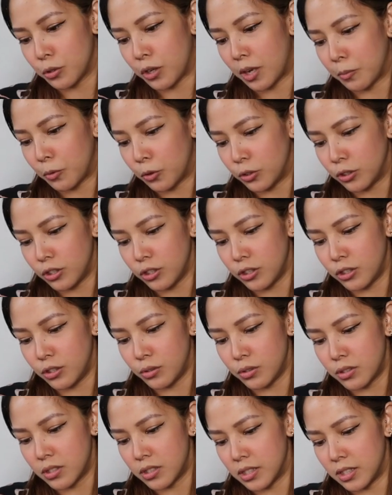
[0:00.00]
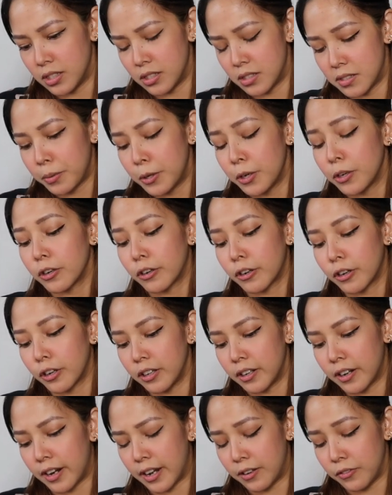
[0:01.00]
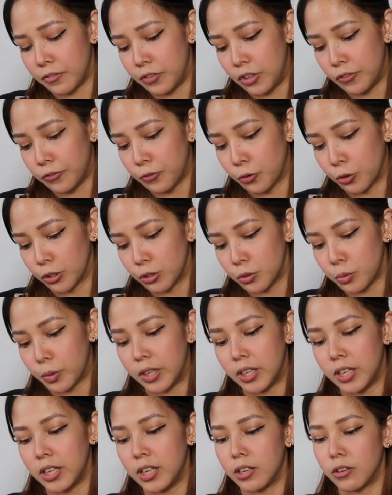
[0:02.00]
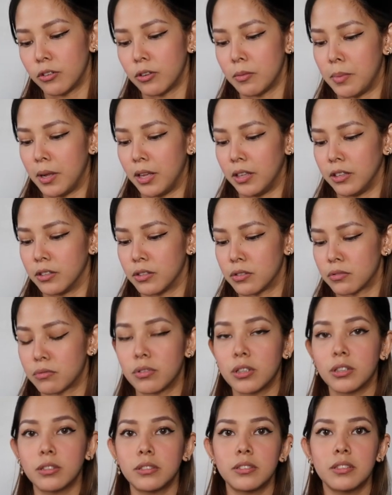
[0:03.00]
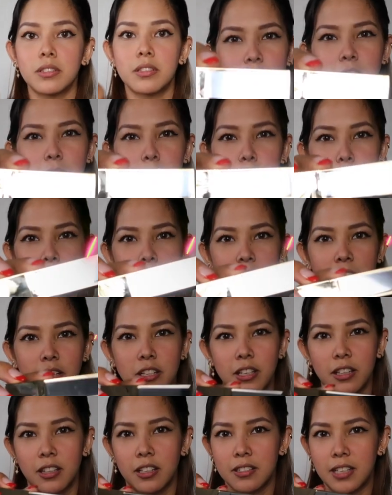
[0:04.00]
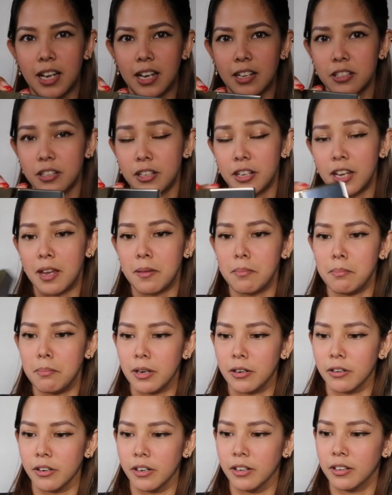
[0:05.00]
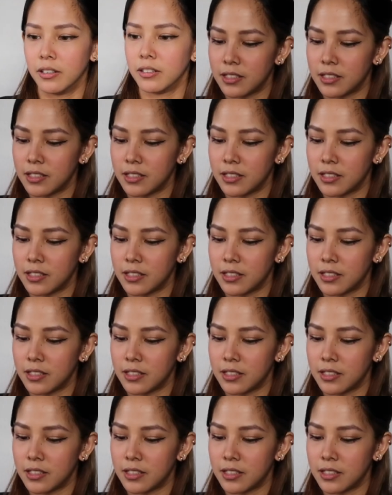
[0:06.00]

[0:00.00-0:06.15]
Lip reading: I'm going to use this Pure Color Envy 420 in Rebellious Rose. Look at the packaging. There's actually a mirror.